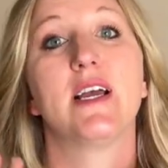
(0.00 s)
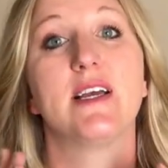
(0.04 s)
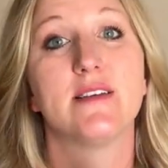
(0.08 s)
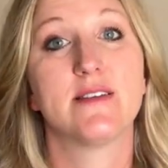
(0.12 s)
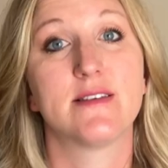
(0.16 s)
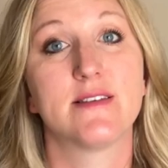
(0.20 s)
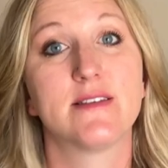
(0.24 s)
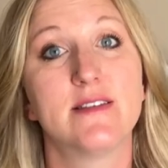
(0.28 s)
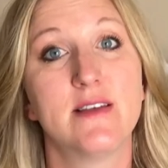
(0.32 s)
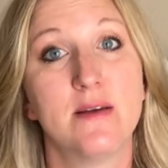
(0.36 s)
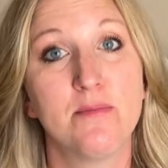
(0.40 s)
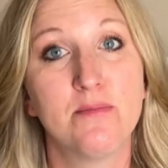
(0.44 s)
is
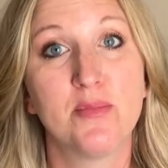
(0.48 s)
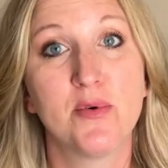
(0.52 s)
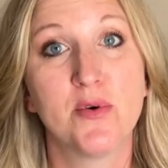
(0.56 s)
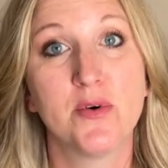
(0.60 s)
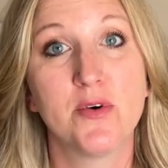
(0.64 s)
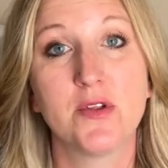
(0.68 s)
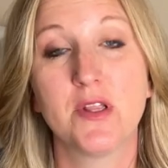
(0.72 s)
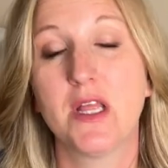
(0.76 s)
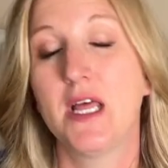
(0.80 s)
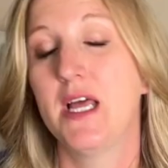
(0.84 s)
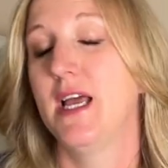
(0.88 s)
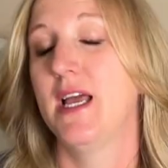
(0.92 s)

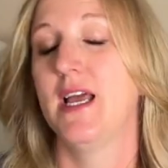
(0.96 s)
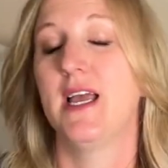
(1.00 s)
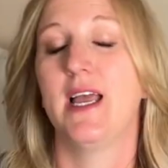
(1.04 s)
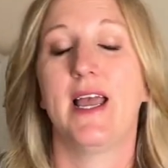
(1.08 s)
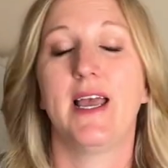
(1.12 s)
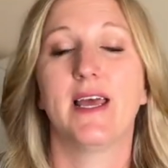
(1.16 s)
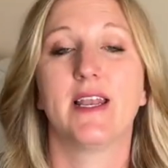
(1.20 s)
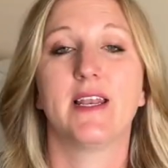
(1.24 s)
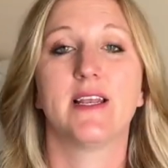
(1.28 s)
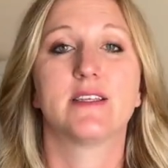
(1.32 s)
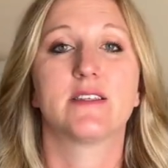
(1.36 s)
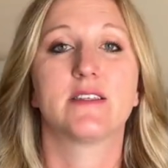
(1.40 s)
simple
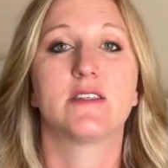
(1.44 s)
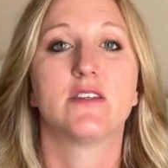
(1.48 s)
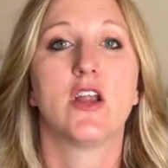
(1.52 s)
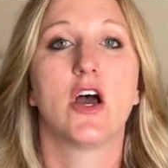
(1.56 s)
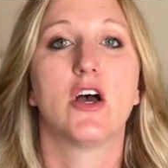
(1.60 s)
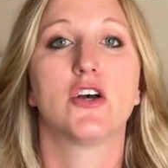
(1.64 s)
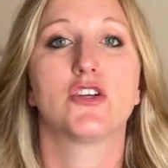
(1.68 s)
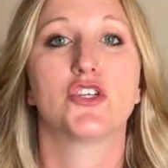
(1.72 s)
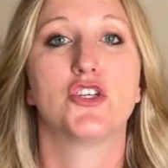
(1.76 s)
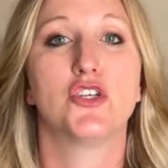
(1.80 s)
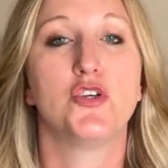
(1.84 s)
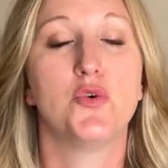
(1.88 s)
and it's
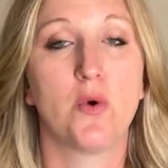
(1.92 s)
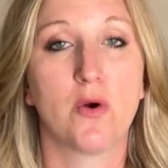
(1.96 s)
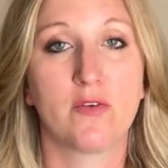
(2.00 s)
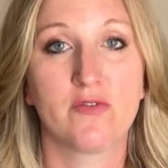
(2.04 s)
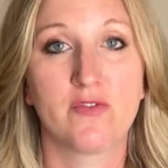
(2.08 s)
not too